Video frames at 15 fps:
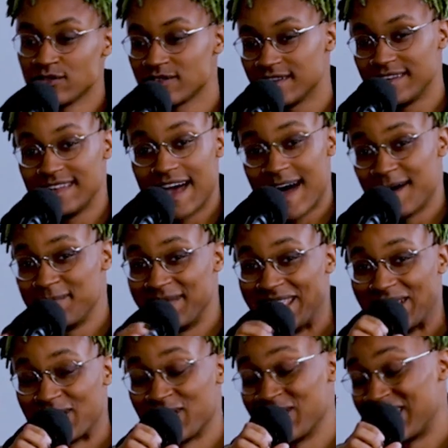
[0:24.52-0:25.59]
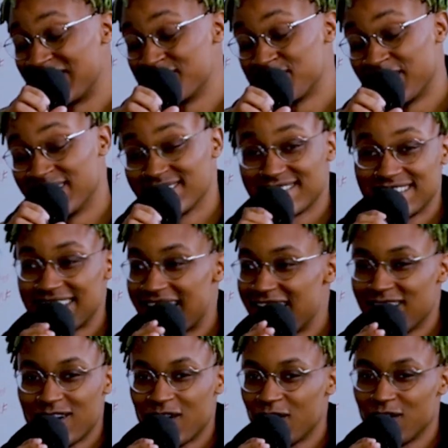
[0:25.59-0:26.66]
used to not be a creative person
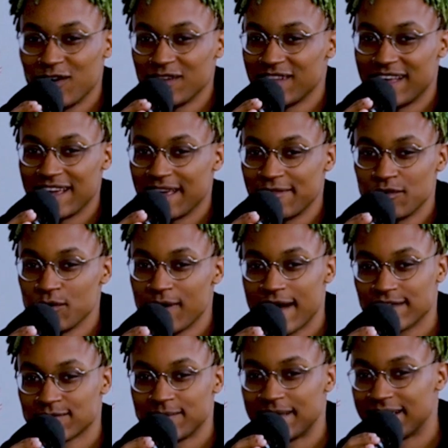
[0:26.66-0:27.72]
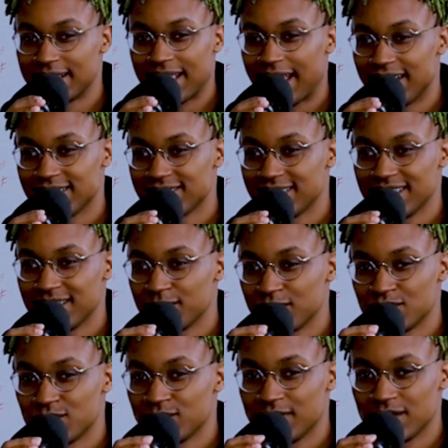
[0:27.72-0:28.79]
at all. Like, if you asked me at 18
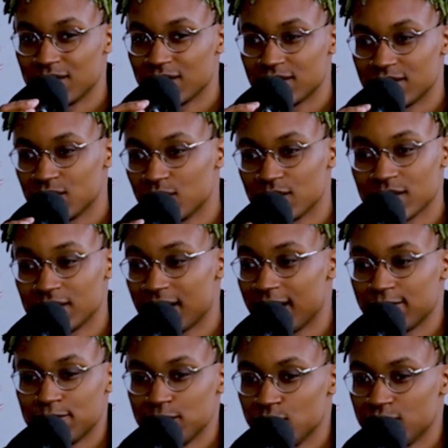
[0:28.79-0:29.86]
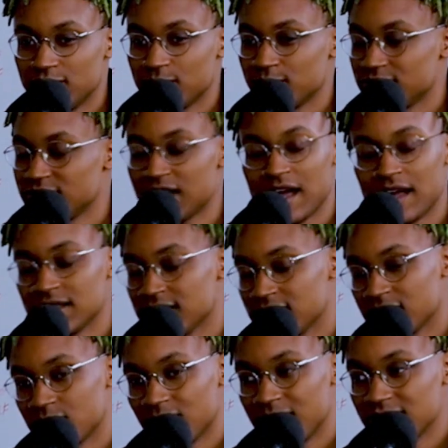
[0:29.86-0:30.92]
what you think you're gonna do with your life, music was not in
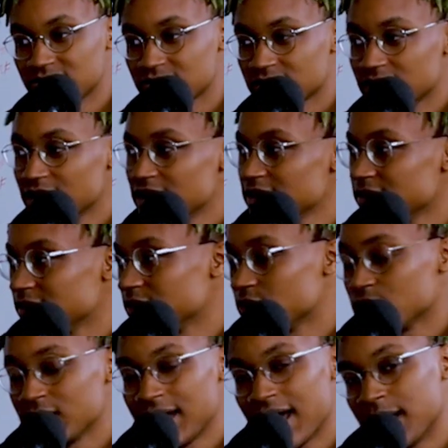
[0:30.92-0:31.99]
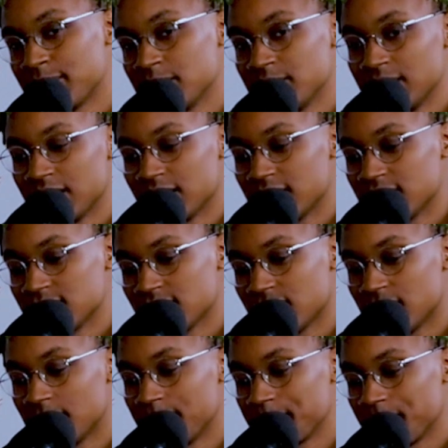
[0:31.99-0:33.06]
the equation. It only happened because
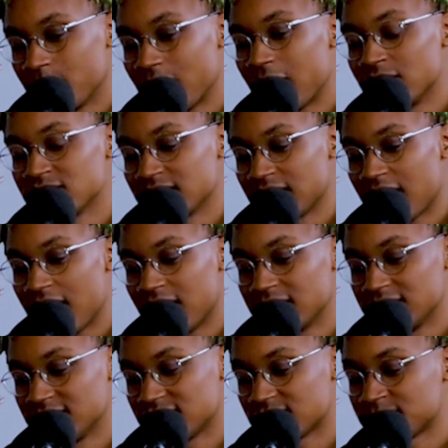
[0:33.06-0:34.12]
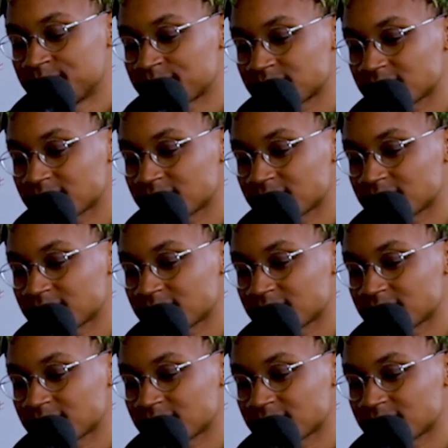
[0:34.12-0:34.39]
when I was in college,